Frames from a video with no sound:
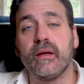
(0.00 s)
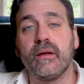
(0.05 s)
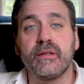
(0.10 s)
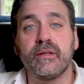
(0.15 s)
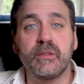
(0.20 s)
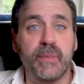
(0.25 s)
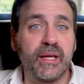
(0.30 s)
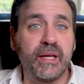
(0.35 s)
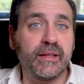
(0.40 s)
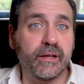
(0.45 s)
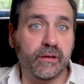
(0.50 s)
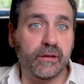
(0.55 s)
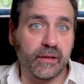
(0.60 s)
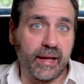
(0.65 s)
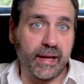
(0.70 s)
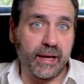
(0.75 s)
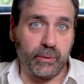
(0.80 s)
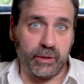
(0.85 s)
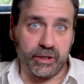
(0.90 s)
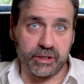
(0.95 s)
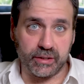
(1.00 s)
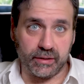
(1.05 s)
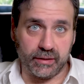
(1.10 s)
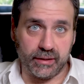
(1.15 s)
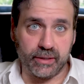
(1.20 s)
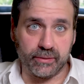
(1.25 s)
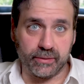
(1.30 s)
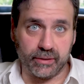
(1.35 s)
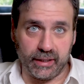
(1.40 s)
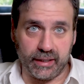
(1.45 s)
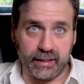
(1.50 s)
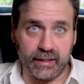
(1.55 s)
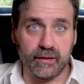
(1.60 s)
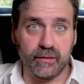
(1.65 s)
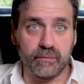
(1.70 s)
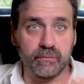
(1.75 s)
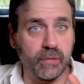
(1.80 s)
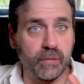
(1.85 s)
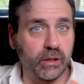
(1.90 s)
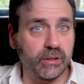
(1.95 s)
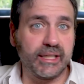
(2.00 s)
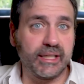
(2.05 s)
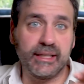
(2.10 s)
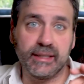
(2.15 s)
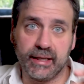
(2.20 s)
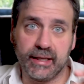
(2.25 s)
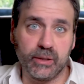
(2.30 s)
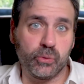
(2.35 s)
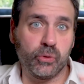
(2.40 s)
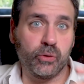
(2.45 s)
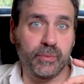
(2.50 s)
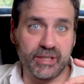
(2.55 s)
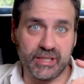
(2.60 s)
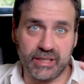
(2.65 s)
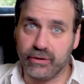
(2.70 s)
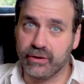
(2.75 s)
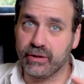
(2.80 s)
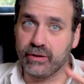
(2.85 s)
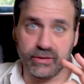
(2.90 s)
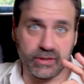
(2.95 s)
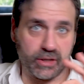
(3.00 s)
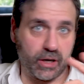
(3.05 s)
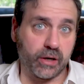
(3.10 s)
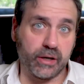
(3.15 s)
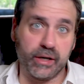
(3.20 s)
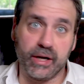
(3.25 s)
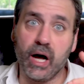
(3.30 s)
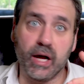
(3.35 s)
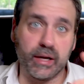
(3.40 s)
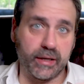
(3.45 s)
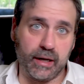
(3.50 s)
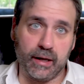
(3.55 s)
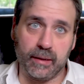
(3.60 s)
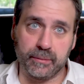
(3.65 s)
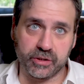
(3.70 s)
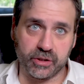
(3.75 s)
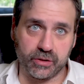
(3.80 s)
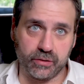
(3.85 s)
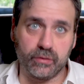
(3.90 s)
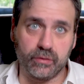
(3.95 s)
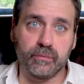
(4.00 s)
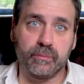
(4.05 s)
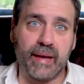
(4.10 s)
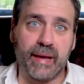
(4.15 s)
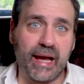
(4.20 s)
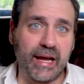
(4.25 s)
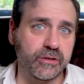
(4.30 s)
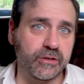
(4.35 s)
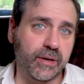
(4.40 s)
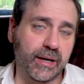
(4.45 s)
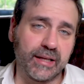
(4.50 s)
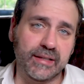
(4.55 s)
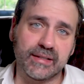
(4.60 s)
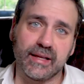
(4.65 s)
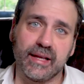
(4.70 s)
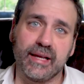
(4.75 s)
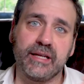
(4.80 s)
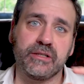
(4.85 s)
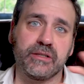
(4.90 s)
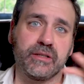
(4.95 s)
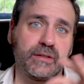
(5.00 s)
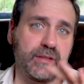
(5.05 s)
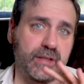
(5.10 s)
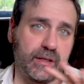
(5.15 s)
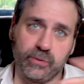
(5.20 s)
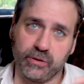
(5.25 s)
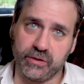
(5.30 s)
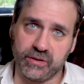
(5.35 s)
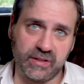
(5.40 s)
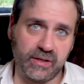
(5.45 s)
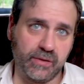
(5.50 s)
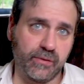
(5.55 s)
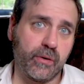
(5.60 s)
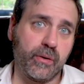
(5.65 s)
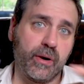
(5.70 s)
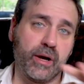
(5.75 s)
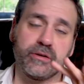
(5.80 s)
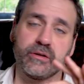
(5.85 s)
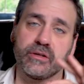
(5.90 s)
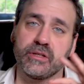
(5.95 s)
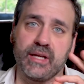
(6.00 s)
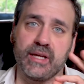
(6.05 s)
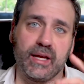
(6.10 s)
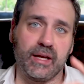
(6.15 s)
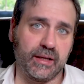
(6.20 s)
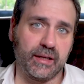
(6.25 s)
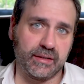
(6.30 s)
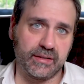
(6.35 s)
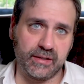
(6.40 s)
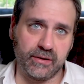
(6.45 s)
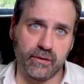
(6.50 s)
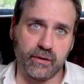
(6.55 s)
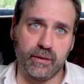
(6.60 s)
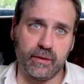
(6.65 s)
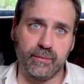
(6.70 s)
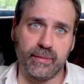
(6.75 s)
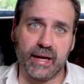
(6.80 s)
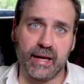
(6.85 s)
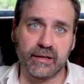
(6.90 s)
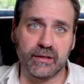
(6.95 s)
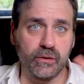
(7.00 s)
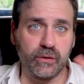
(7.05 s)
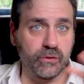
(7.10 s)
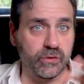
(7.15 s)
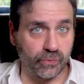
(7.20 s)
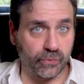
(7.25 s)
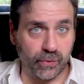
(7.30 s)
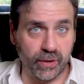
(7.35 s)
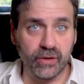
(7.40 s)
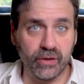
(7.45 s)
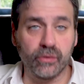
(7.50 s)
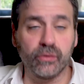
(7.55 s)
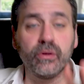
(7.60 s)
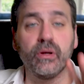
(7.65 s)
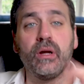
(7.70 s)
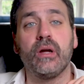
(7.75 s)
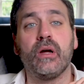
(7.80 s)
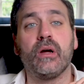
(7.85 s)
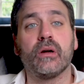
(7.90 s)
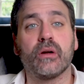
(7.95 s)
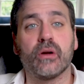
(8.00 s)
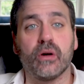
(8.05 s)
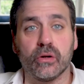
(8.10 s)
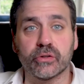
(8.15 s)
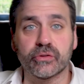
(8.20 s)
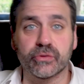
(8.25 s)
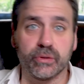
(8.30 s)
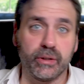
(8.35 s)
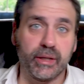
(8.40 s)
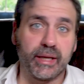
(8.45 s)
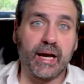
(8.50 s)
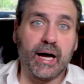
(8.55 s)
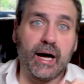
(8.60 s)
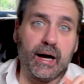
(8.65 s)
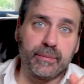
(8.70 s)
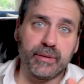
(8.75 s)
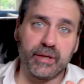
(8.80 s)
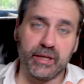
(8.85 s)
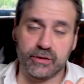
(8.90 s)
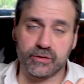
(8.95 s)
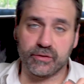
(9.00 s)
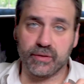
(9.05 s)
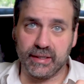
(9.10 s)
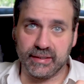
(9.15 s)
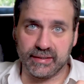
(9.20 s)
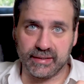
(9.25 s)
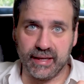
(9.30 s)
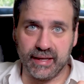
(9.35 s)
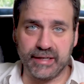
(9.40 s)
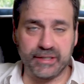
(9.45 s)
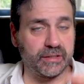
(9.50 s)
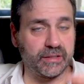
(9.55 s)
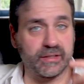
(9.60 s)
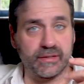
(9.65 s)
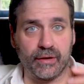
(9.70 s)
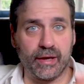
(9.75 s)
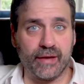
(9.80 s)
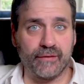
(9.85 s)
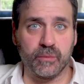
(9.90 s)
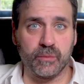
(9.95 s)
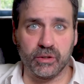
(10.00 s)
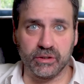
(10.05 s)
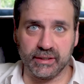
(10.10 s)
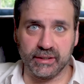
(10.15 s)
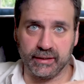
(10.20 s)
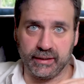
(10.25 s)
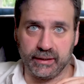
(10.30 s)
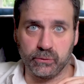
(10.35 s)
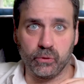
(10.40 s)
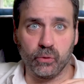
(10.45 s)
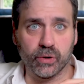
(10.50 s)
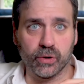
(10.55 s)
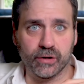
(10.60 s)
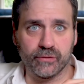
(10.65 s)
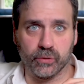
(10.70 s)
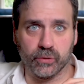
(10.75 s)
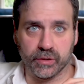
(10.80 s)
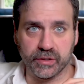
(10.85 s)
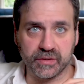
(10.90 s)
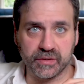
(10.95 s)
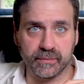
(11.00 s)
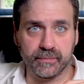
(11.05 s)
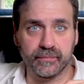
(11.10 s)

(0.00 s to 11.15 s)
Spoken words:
Speak their language, literally. Multilingual materials are not optional. Bad translations equals zero understanding and zero impact. Use real, culturally competent translations if you have a multilingual workforce.